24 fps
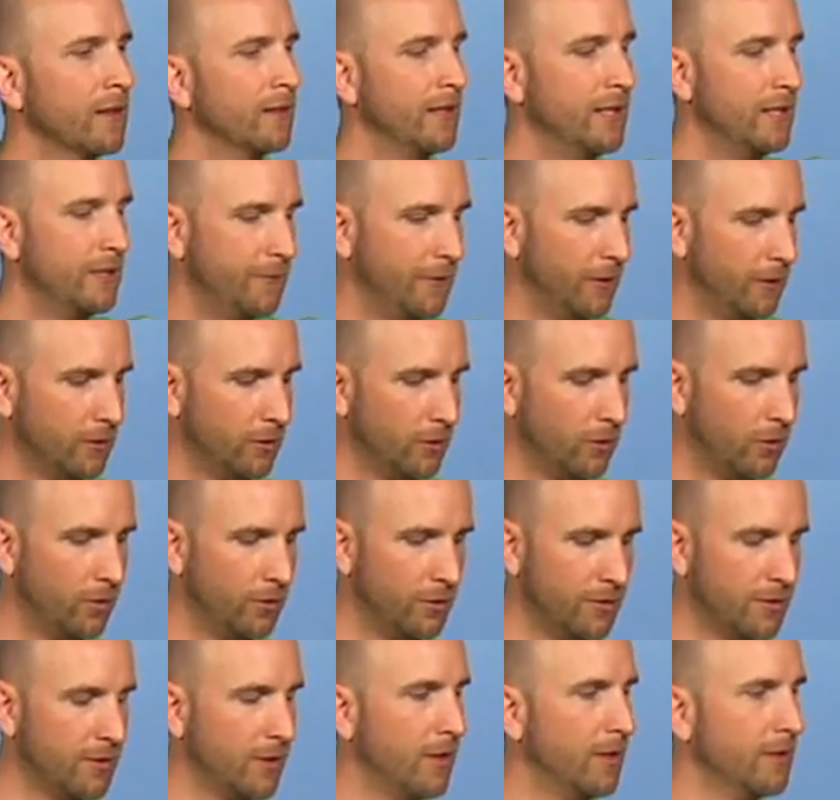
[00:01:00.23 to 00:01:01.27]
These filter
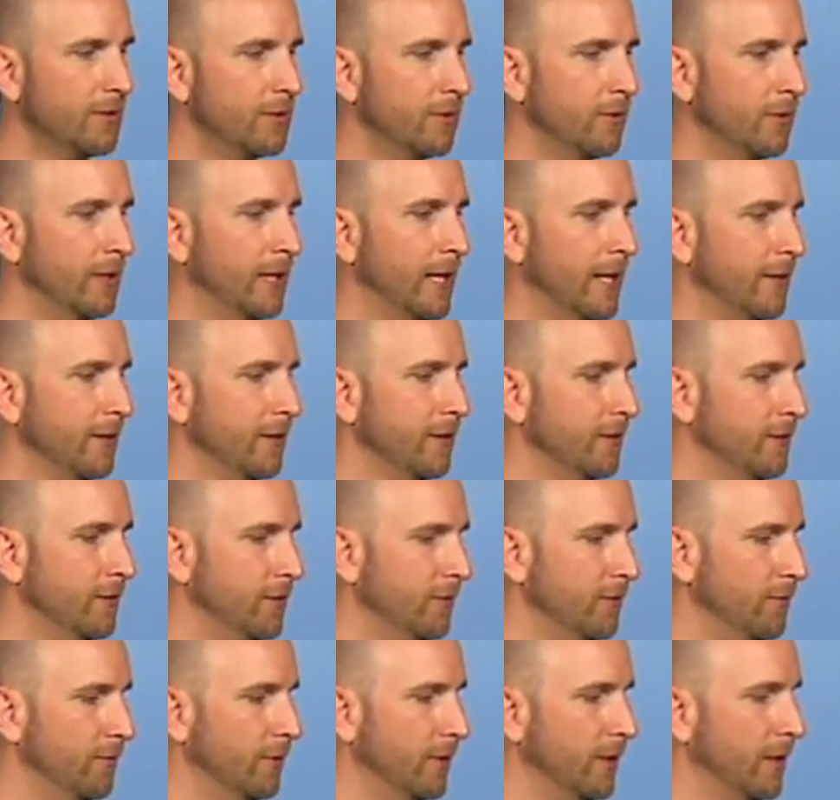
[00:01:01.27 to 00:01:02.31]
holders also allow you
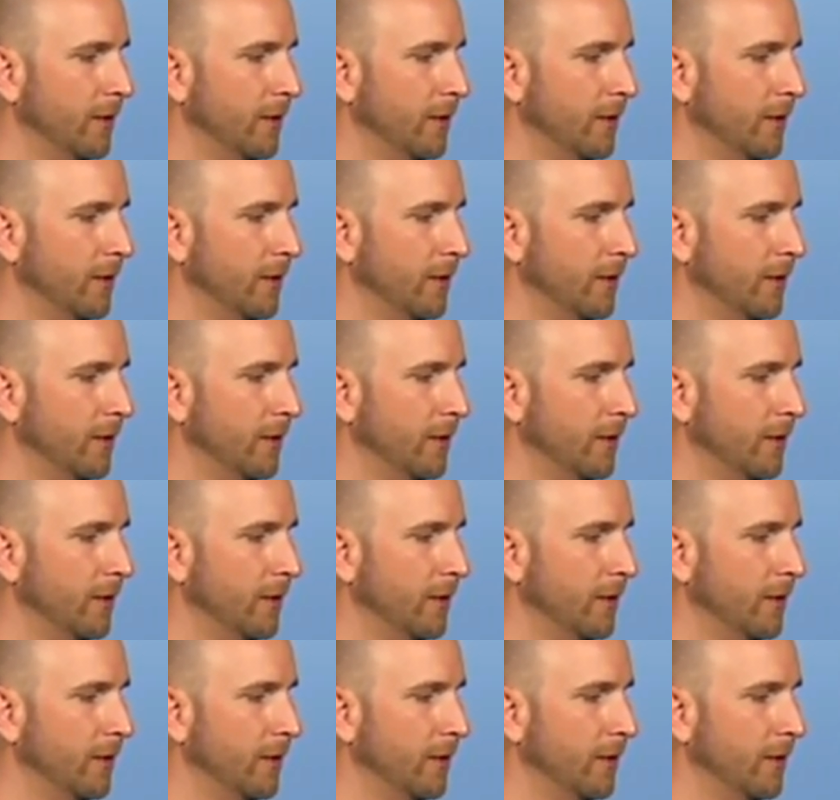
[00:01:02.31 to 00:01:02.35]
to